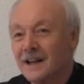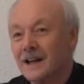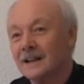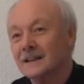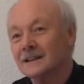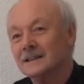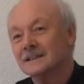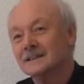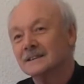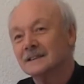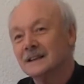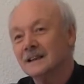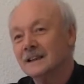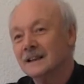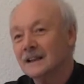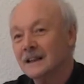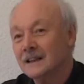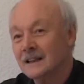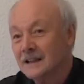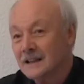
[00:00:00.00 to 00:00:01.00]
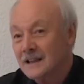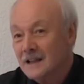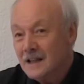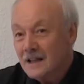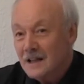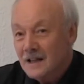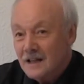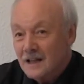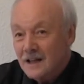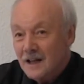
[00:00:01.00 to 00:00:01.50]
and uh,
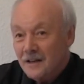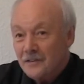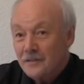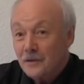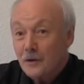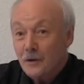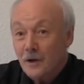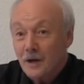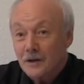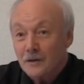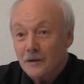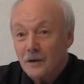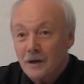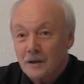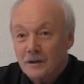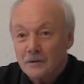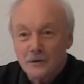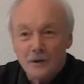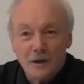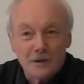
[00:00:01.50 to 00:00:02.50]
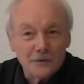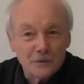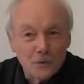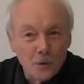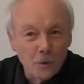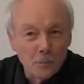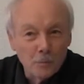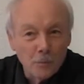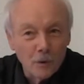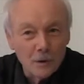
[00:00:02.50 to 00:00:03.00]
the uh,
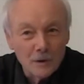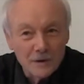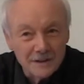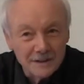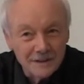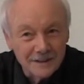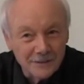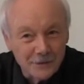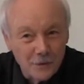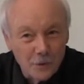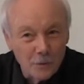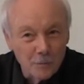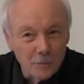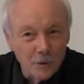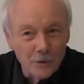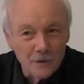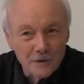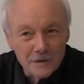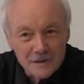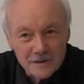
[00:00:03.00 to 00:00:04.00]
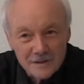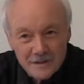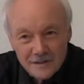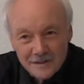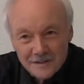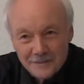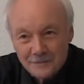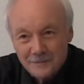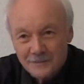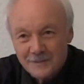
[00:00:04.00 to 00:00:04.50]
kobolde,
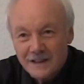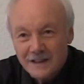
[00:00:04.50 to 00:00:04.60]
kobolds. Yeah. yeah.